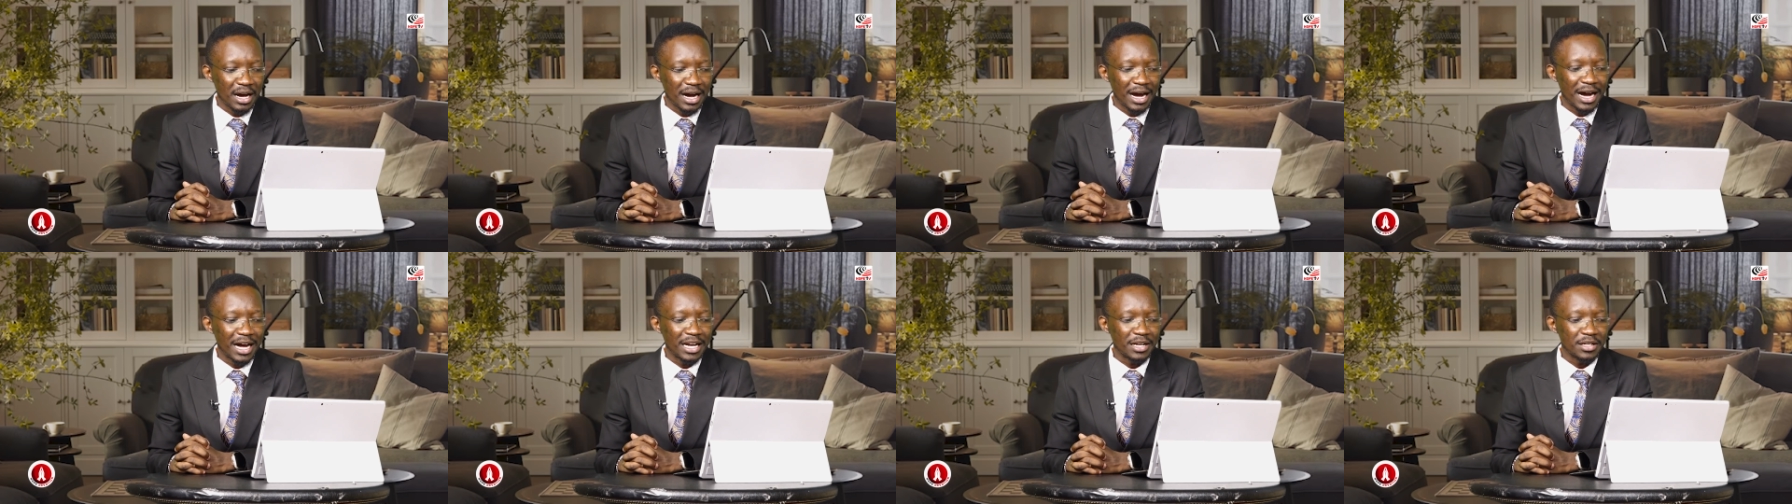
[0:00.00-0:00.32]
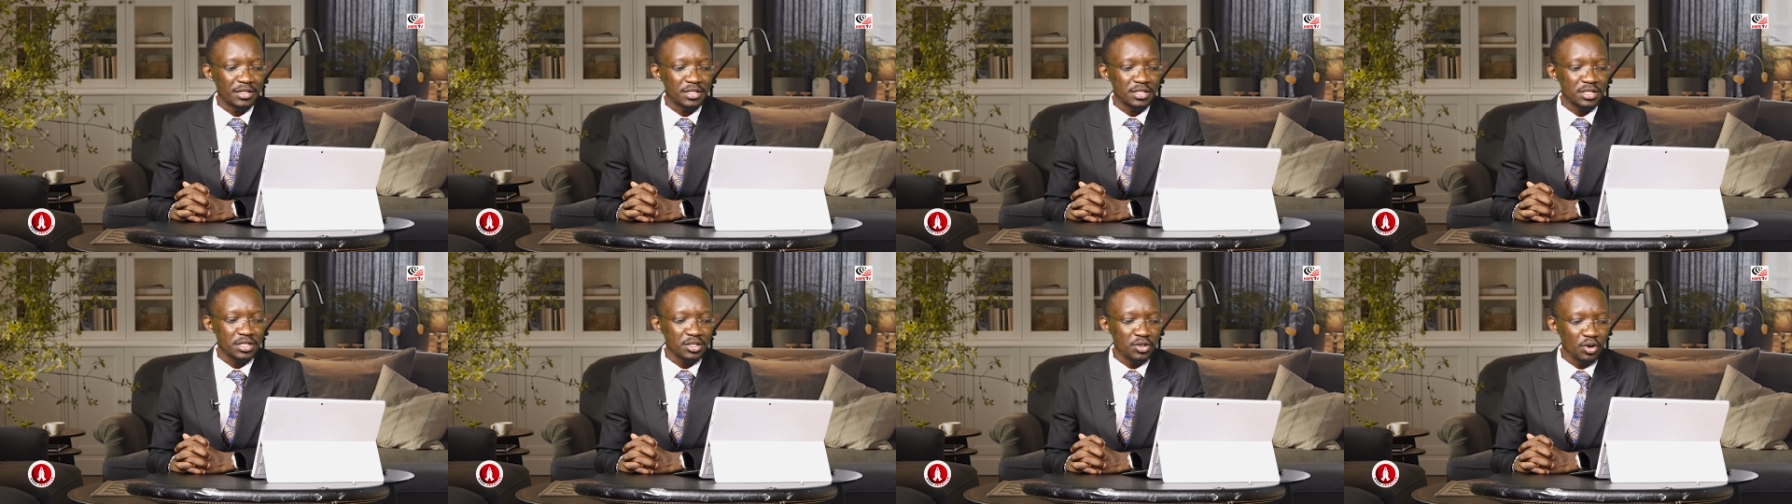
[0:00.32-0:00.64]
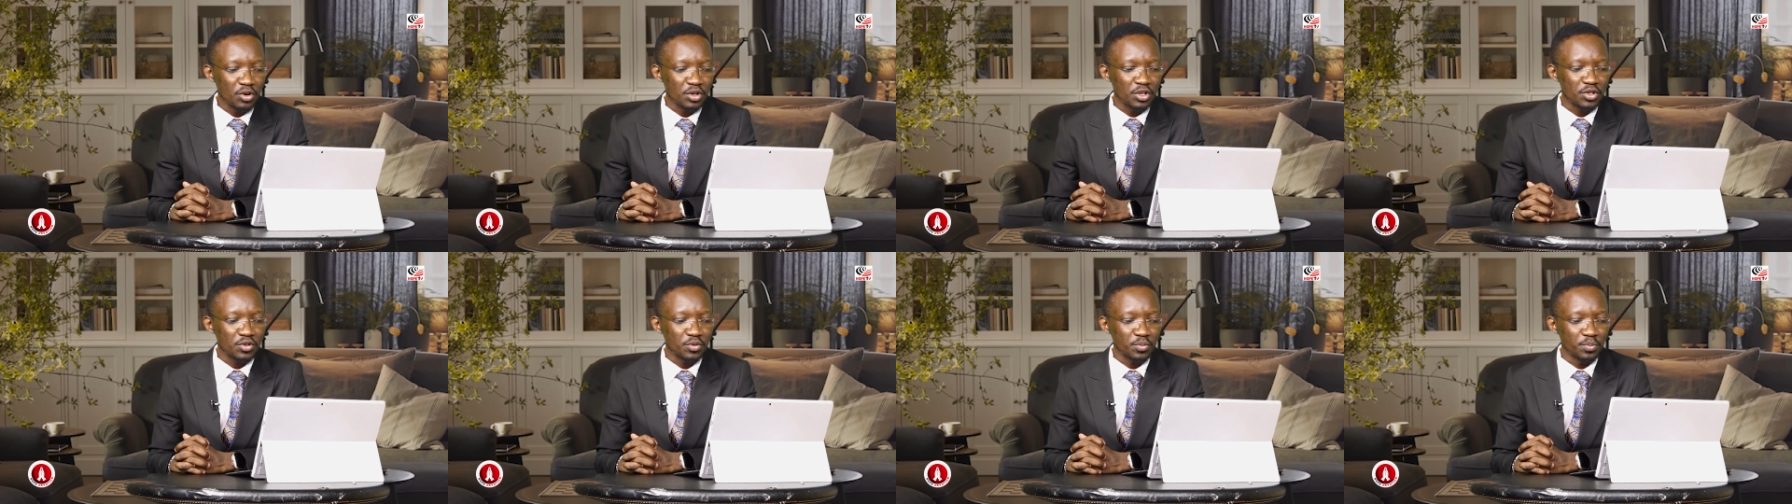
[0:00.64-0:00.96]
and
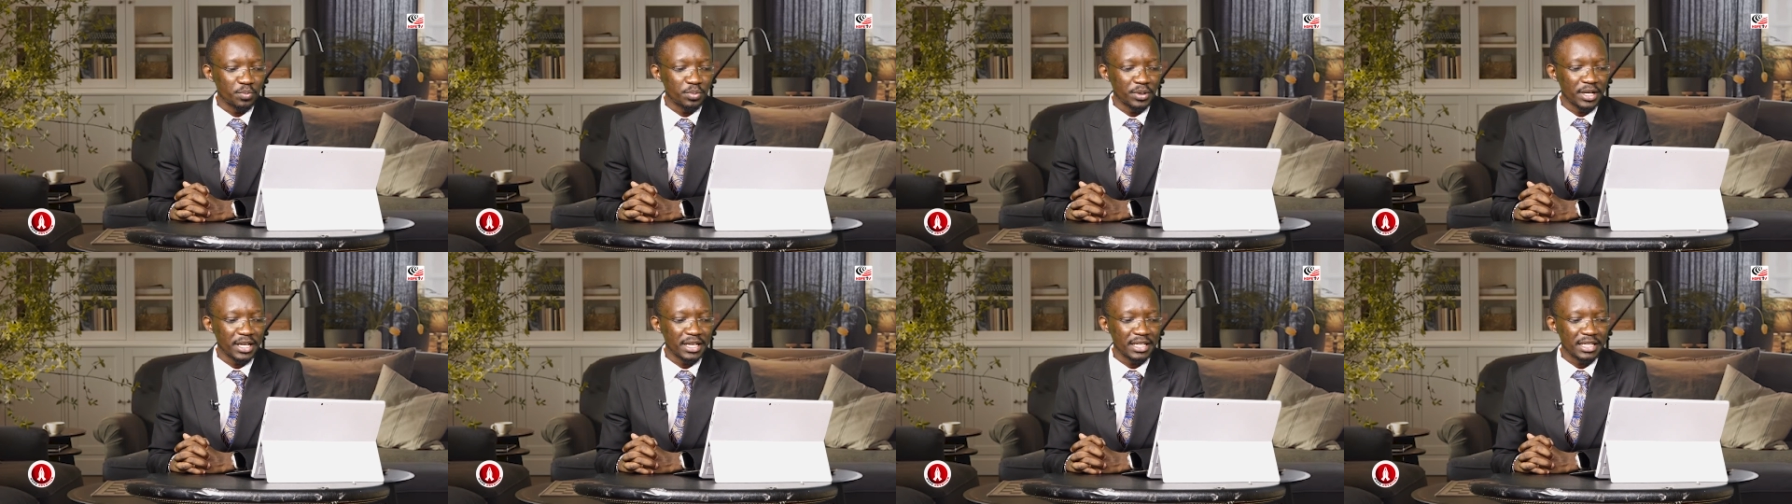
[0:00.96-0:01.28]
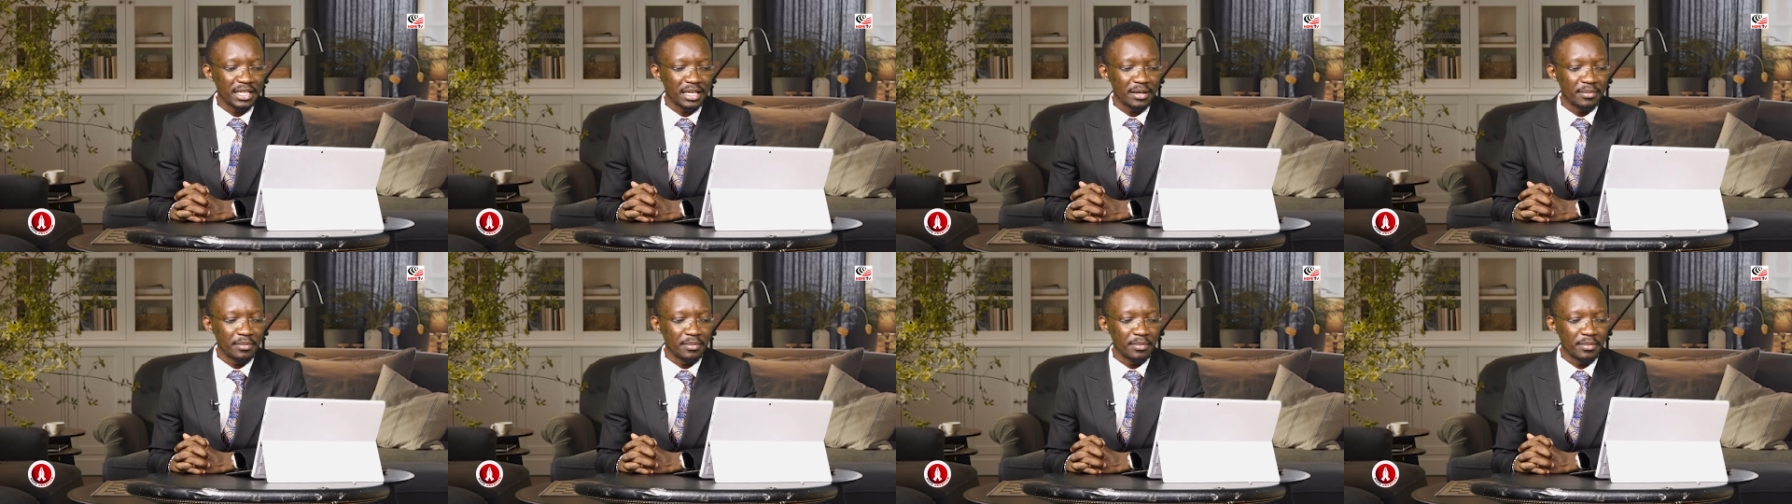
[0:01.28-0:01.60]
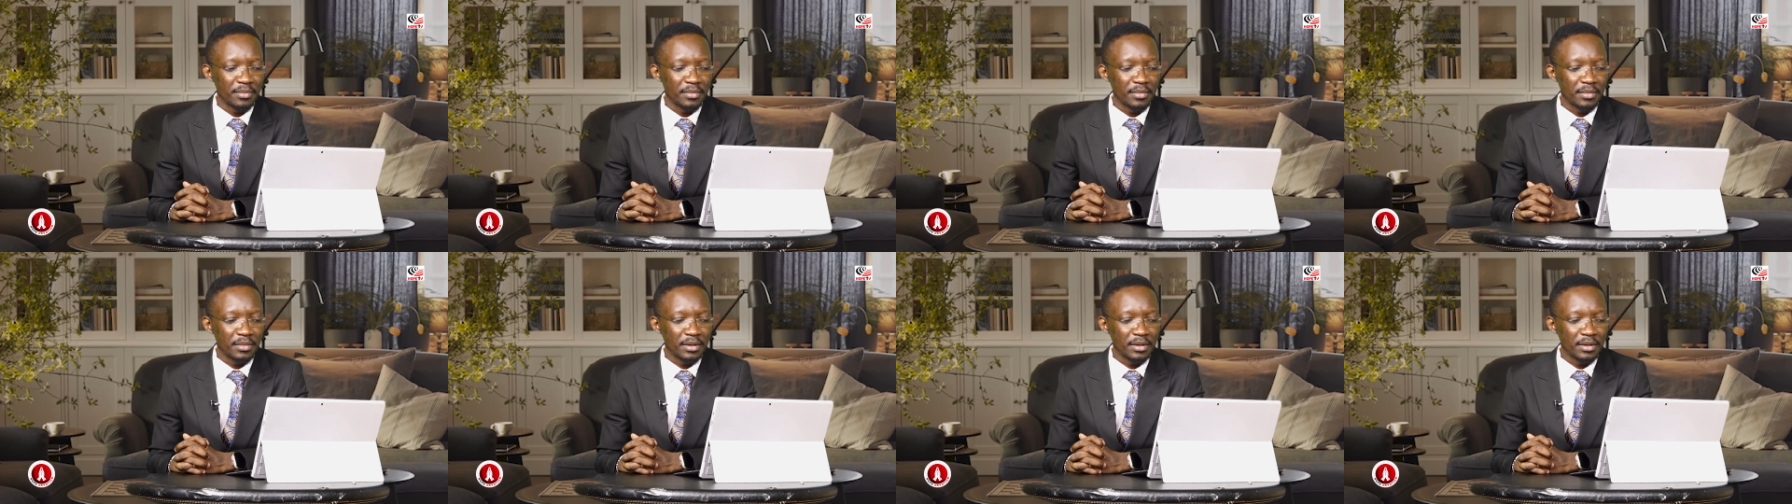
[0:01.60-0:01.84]
sought to bring them